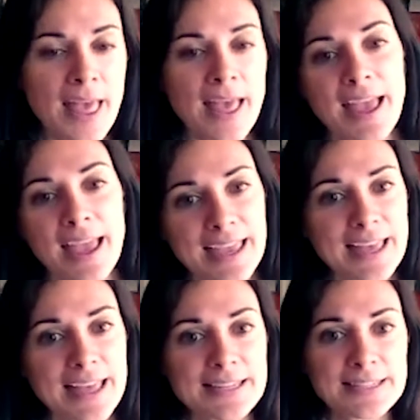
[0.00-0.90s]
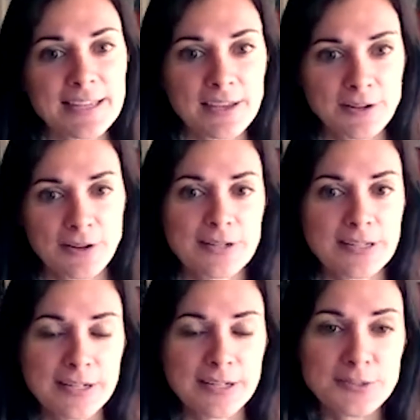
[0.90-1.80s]
And you're going to
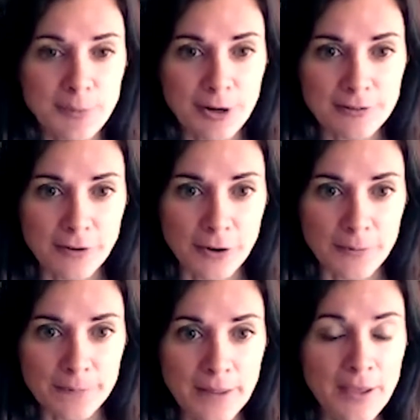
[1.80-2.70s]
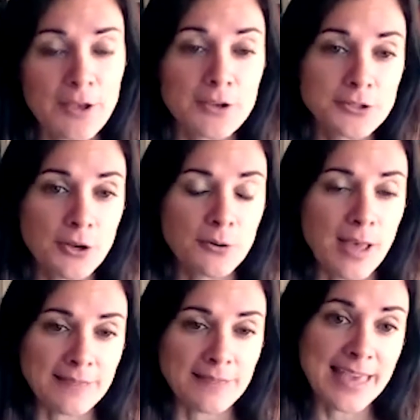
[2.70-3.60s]
need a smartphone. So
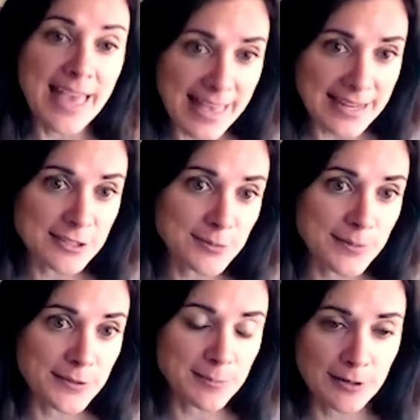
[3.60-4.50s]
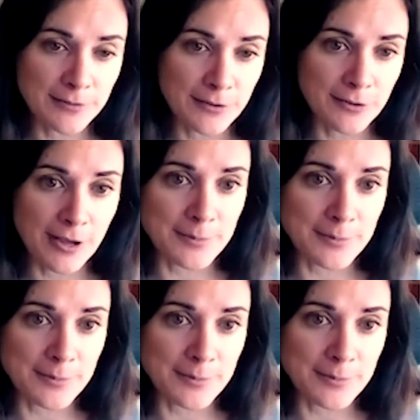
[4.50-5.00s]
at the end is when the smartphone comes